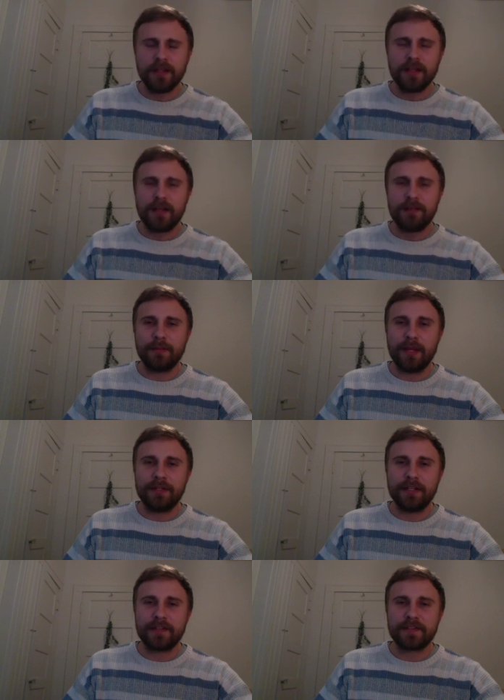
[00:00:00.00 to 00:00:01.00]
mean,
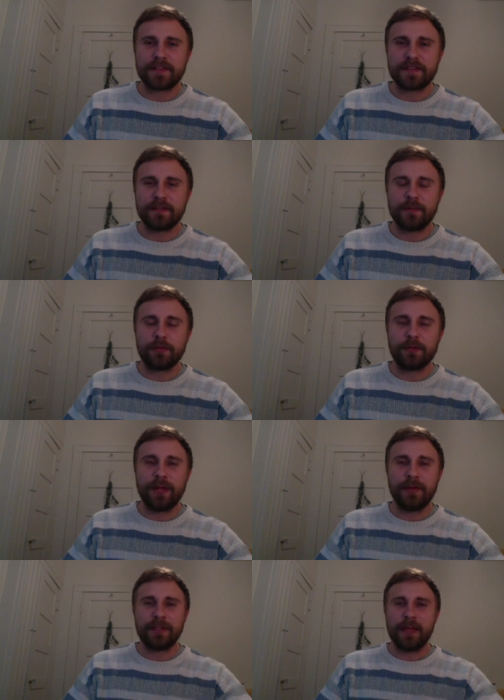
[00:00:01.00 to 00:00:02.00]
maybe it existed. We don't really
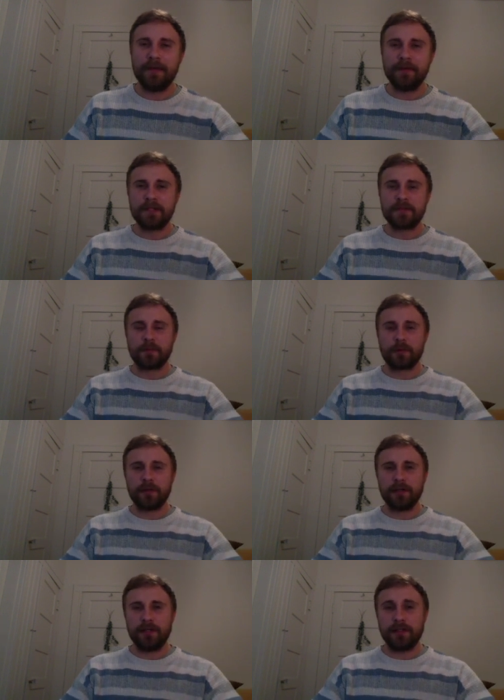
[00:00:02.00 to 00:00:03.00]
have any evidence
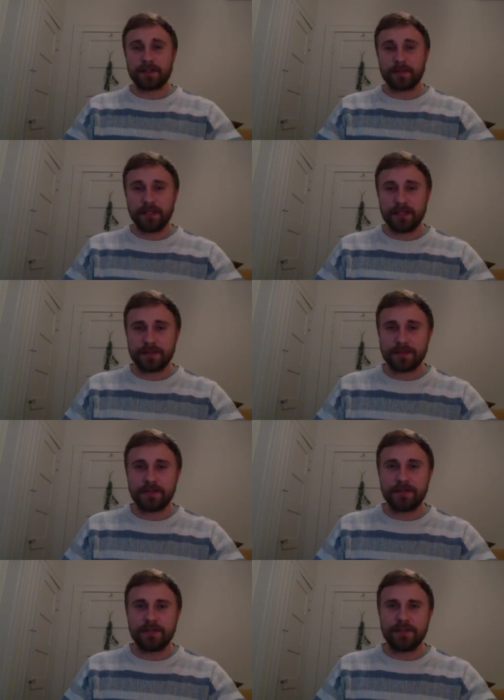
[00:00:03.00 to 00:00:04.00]
for it. It doesn't mean it
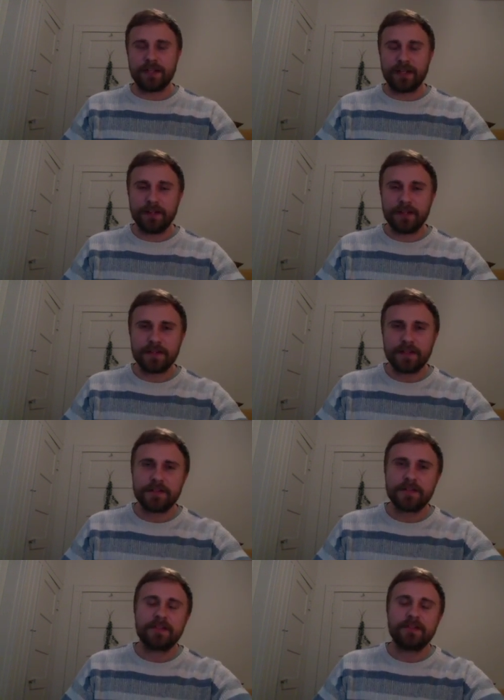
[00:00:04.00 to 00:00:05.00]
didn't
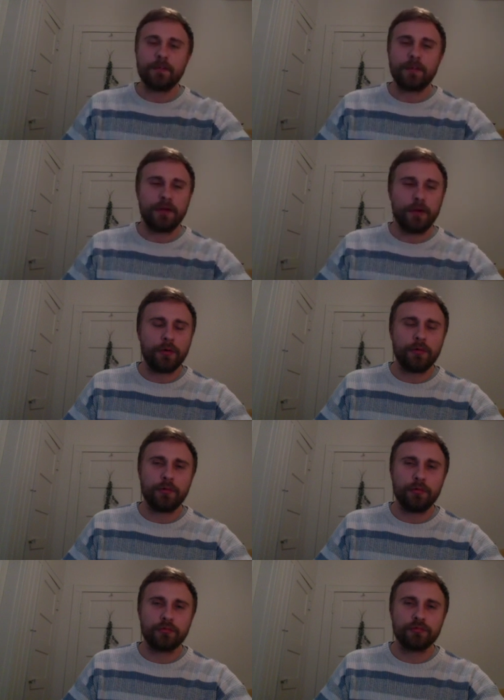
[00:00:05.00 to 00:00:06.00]
exist. We
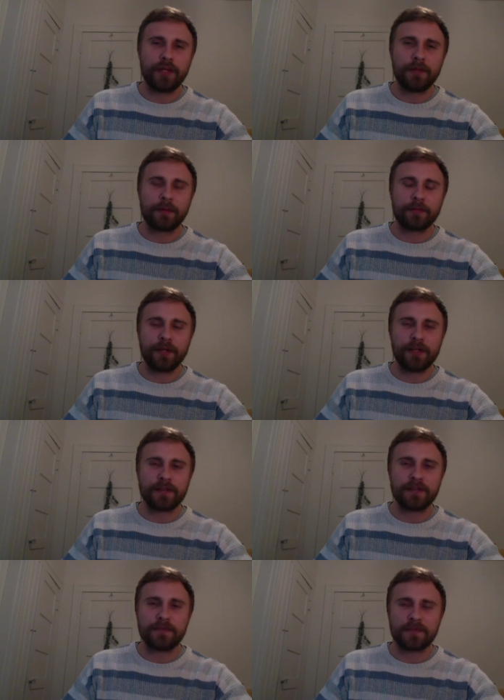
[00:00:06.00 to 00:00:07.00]
know with
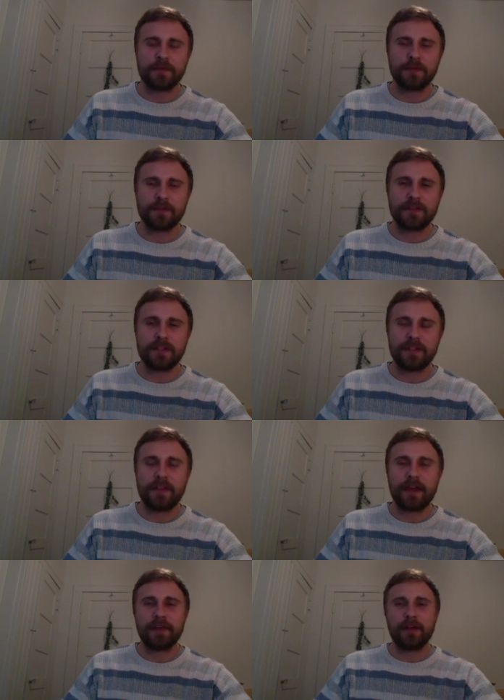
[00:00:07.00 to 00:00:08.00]
relative certainty
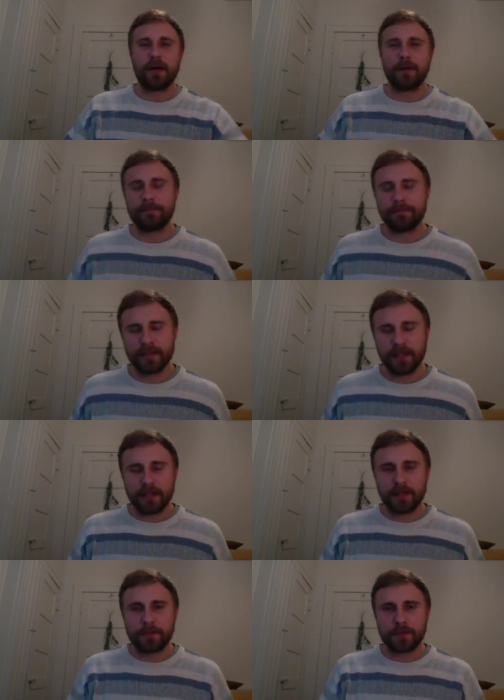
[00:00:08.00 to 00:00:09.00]
that
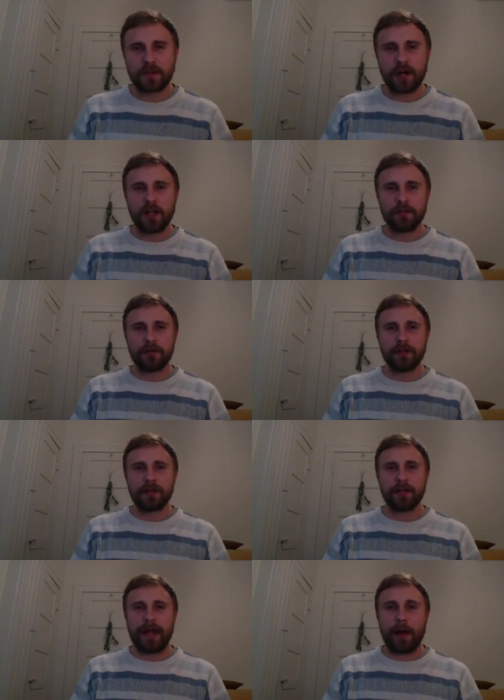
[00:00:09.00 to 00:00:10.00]
the first
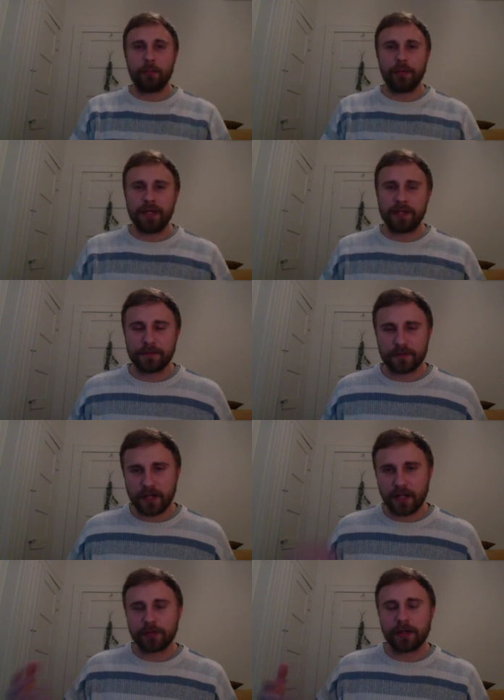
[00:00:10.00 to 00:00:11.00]
cholera outbreak, the first
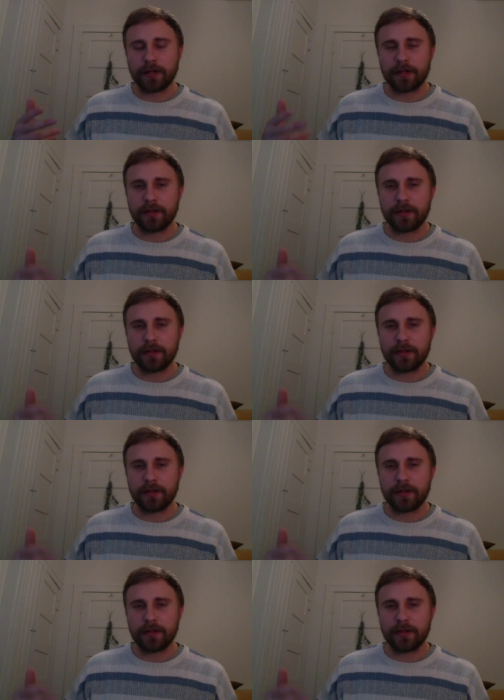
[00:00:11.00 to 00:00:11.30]
cholera